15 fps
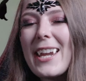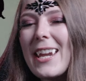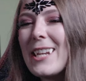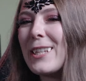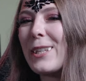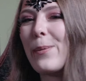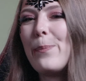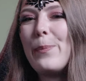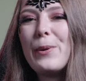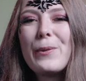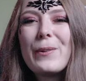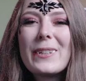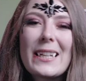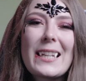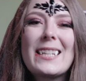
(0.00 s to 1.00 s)
a
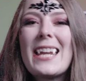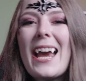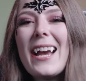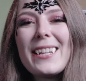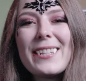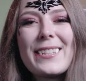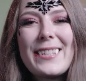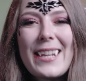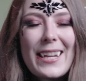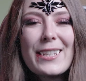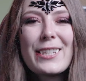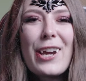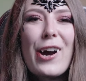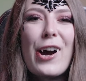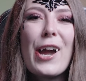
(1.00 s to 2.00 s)

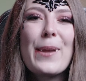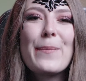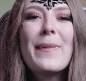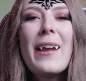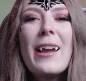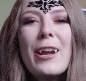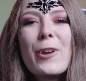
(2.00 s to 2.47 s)
spooktastic time.